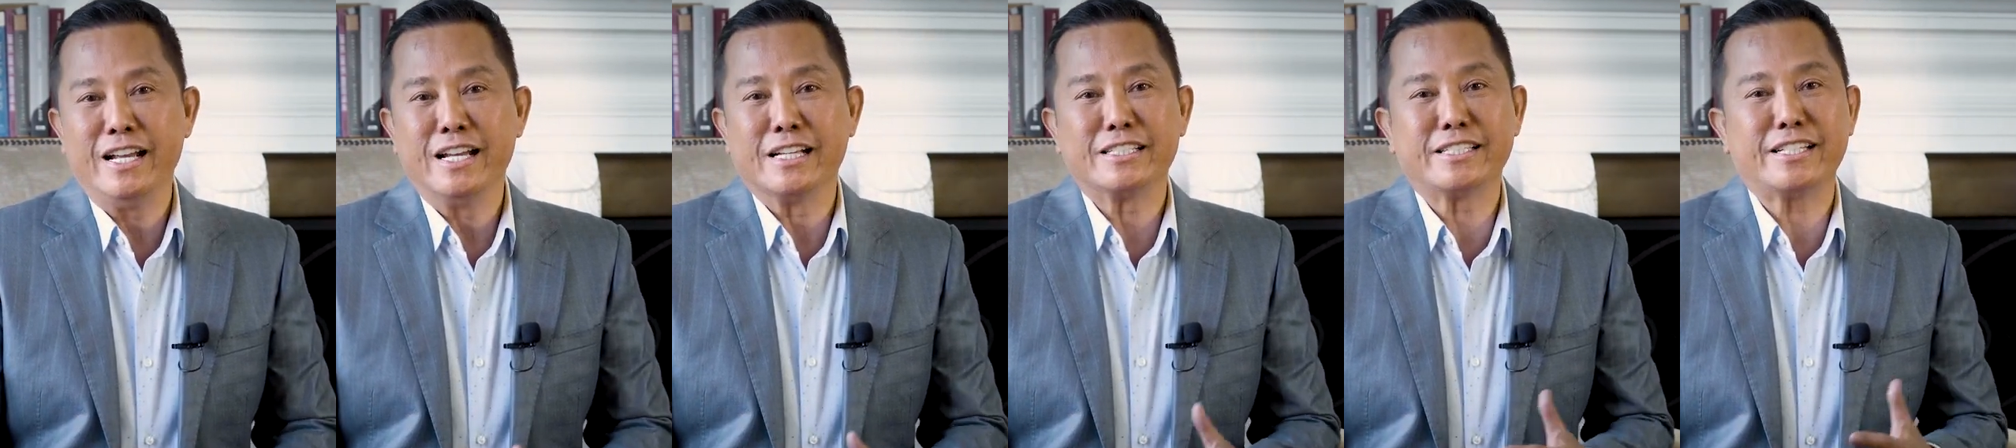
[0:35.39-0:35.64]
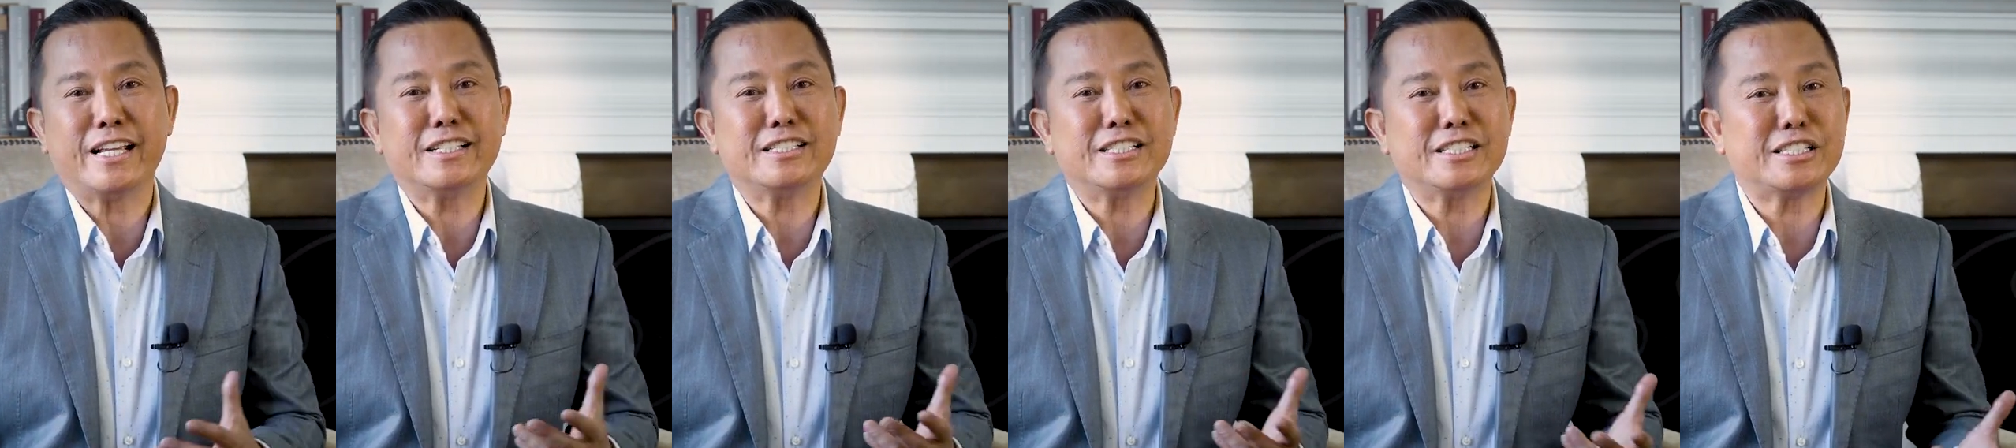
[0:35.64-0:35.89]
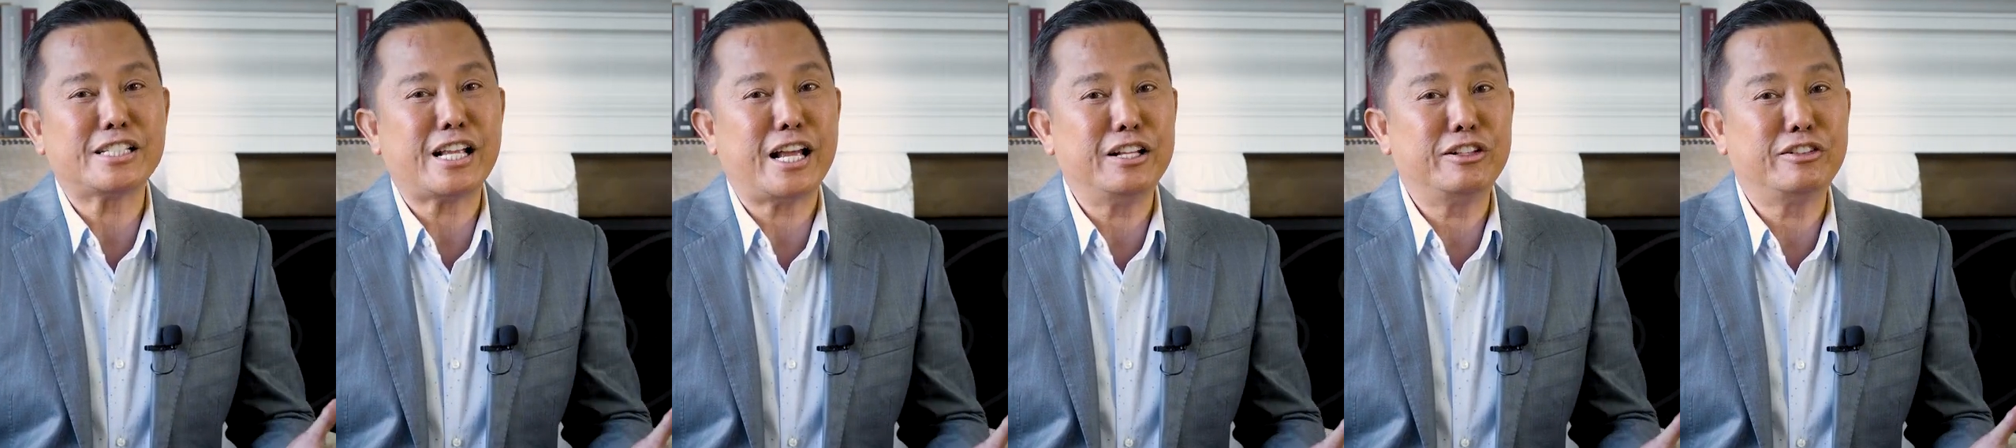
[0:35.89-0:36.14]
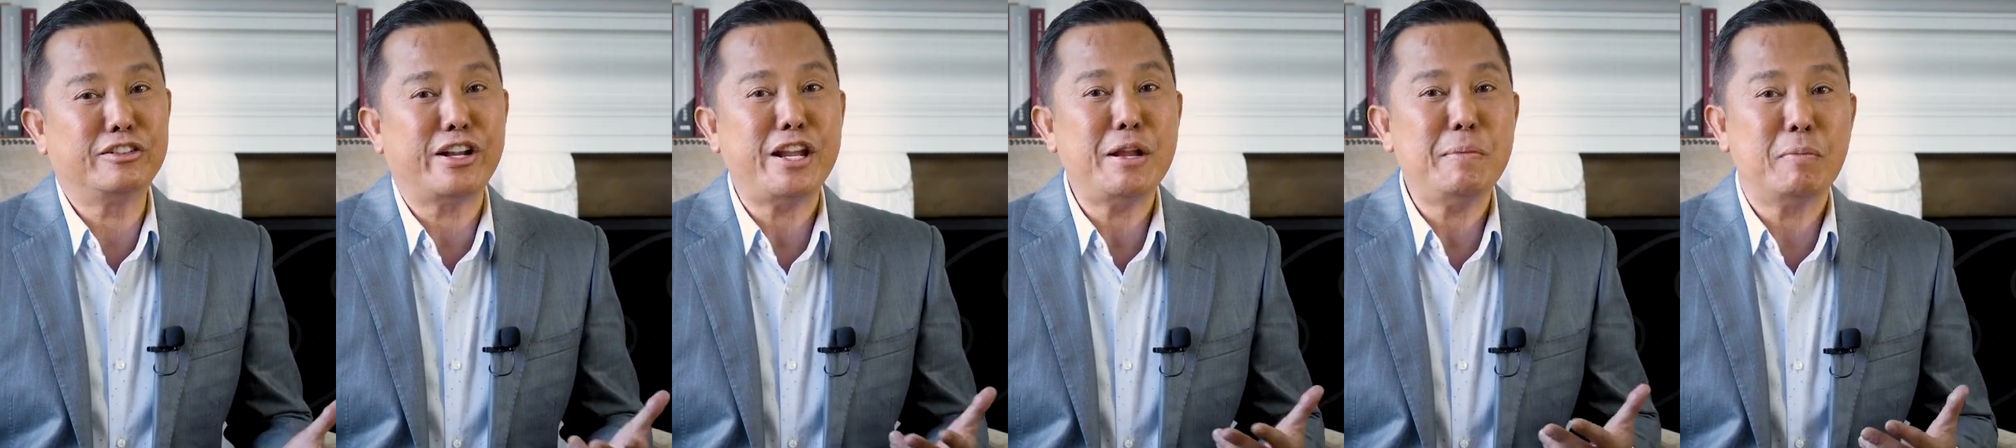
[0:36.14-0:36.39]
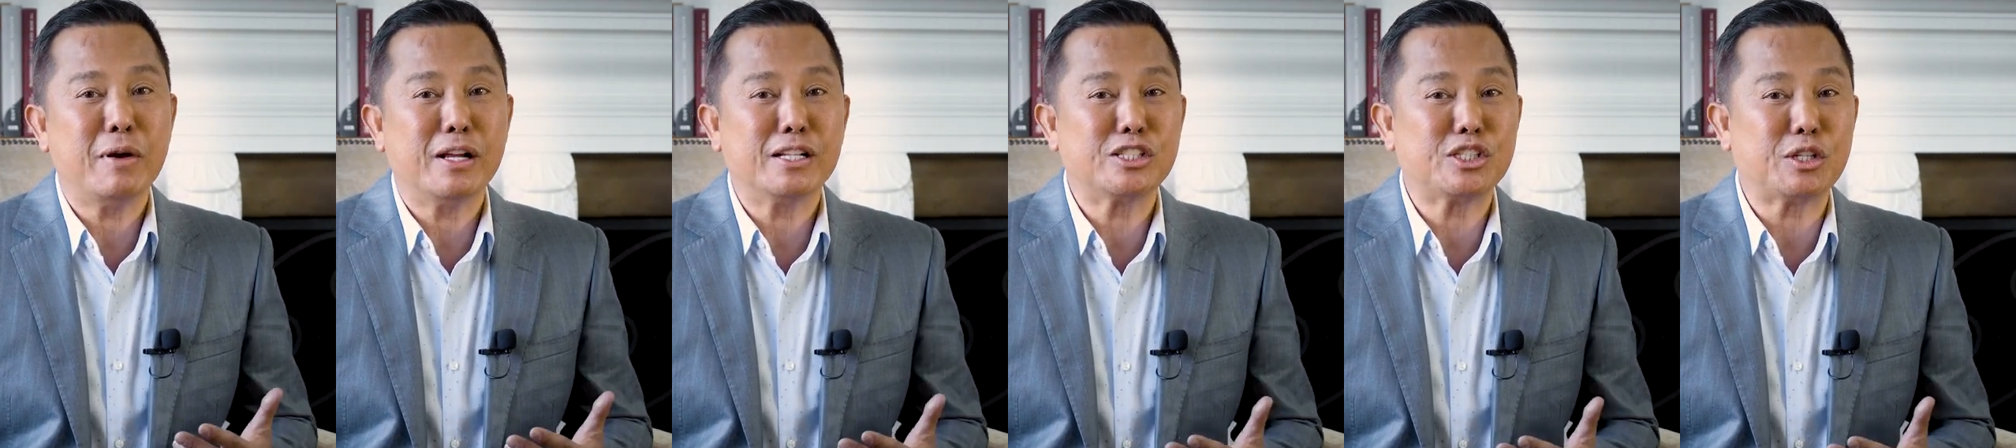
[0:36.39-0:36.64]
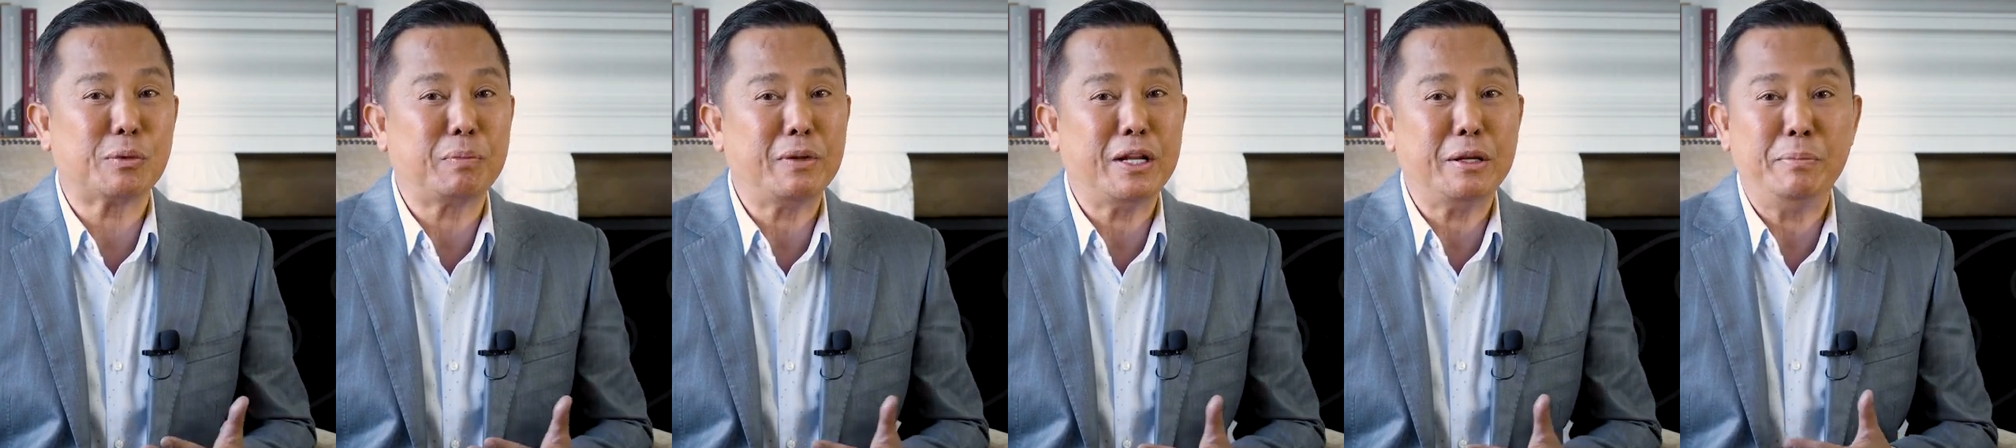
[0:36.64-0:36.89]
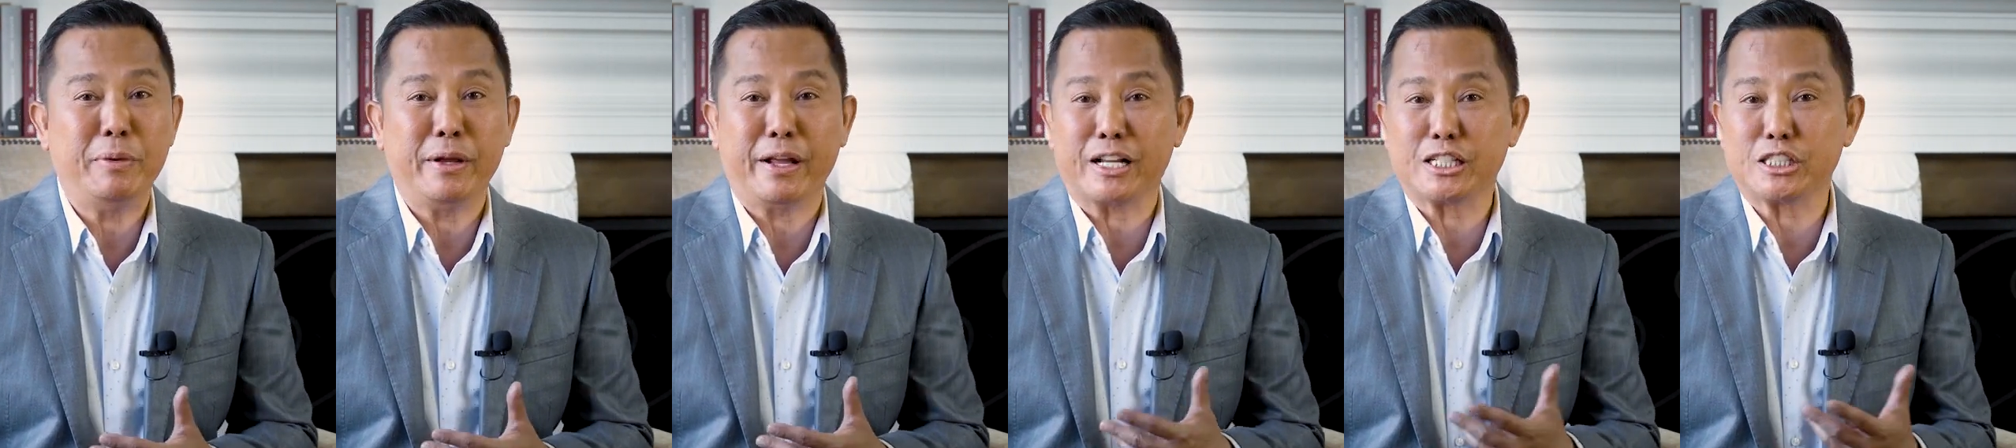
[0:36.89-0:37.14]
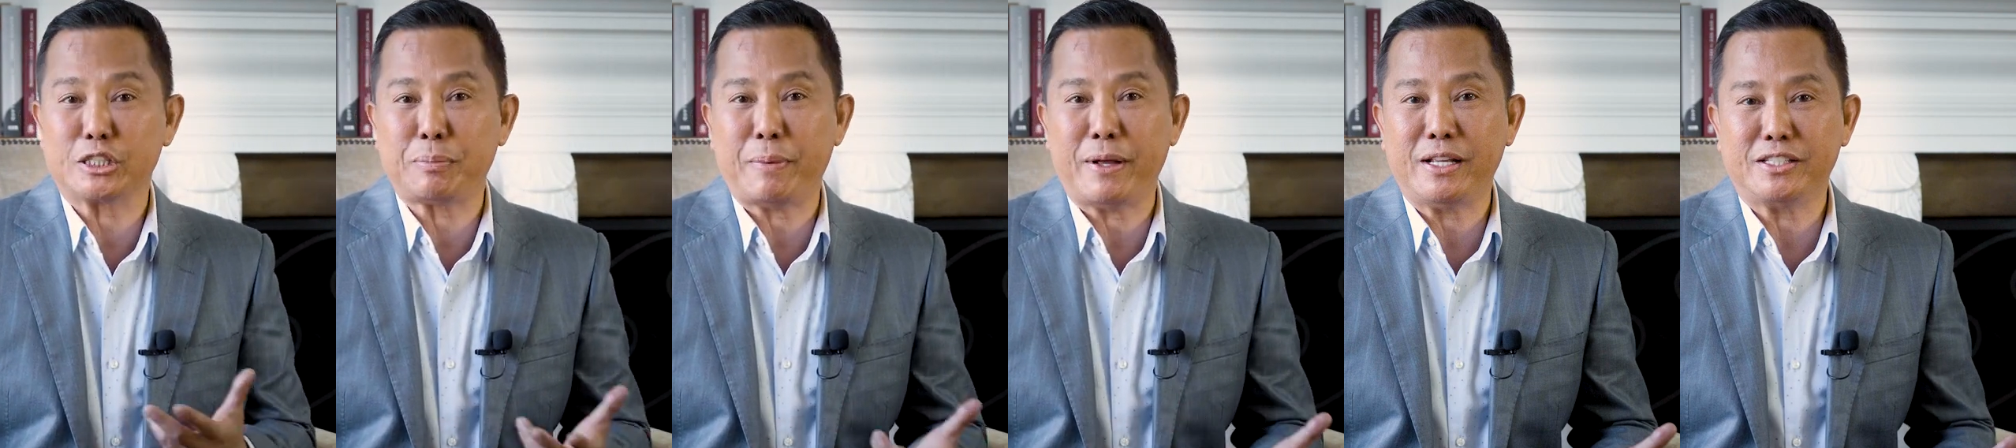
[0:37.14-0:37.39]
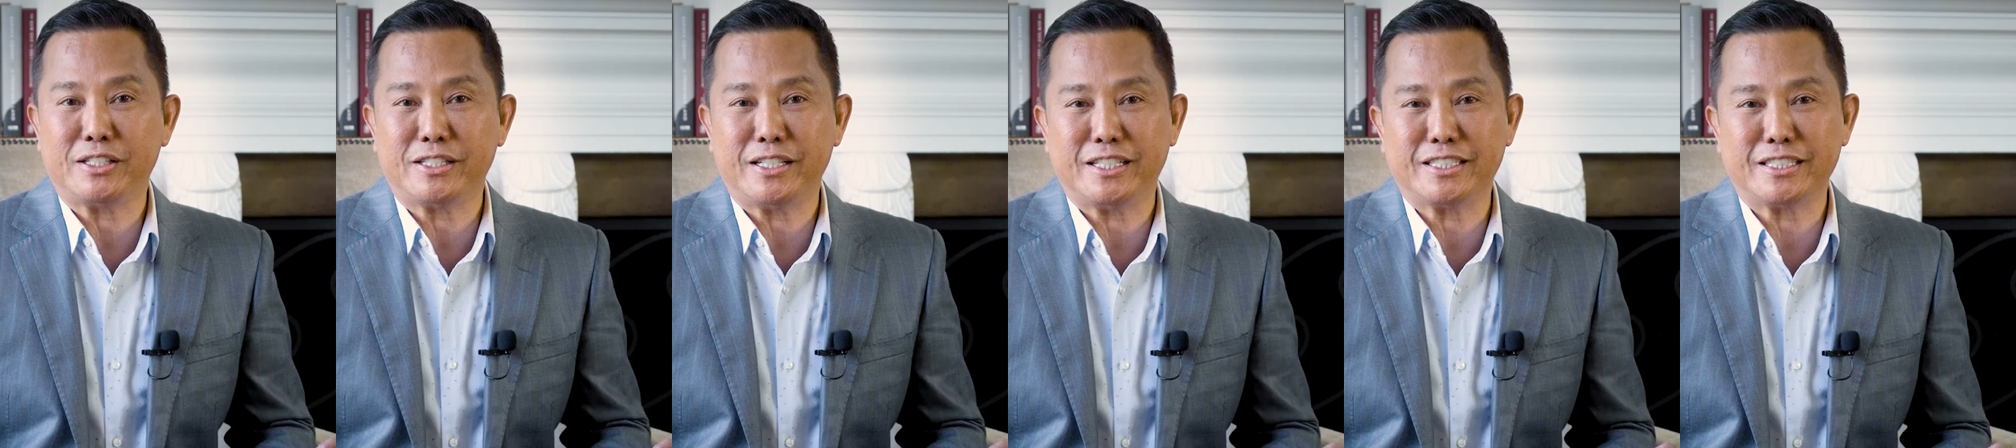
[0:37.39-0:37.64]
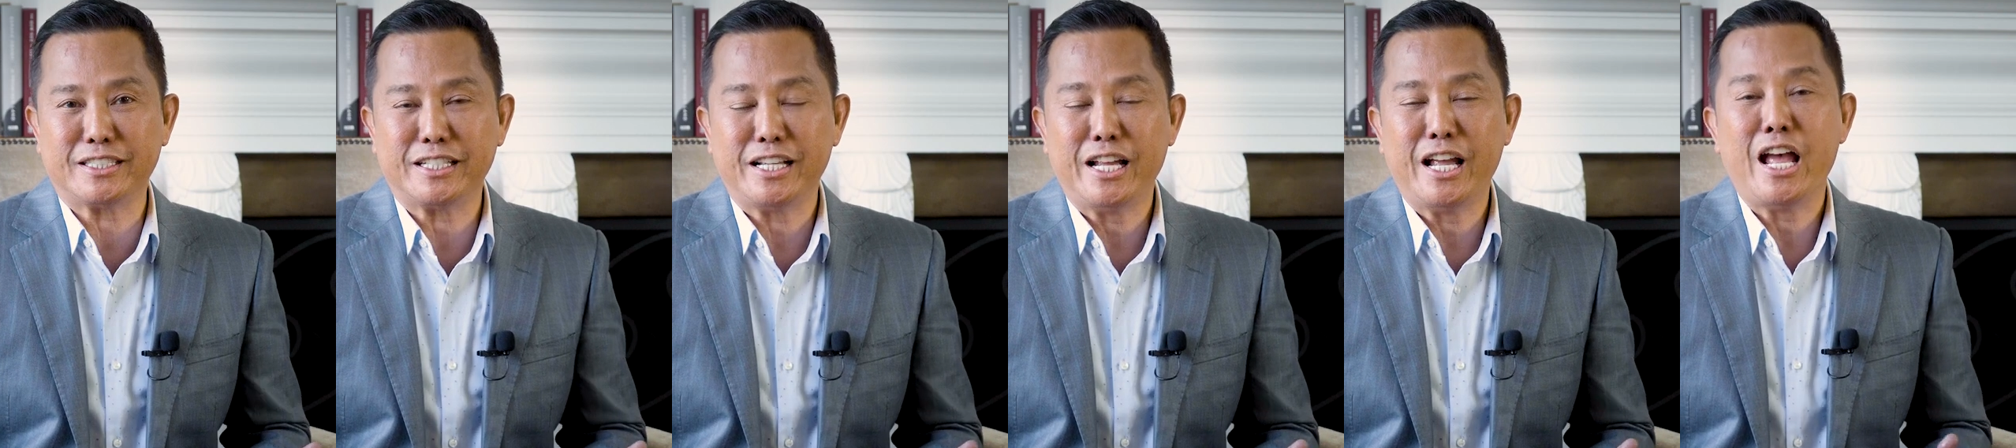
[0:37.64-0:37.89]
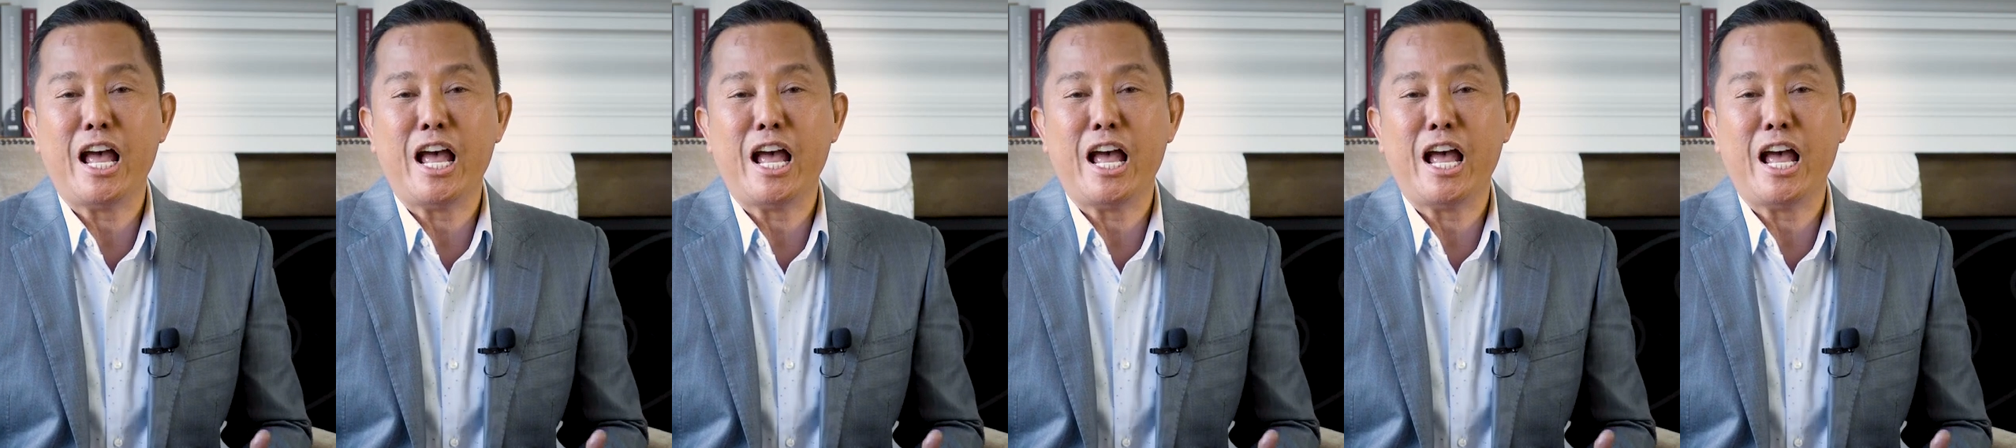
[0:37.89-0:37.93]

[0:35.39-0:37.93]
Set aside 3 months of living expenses.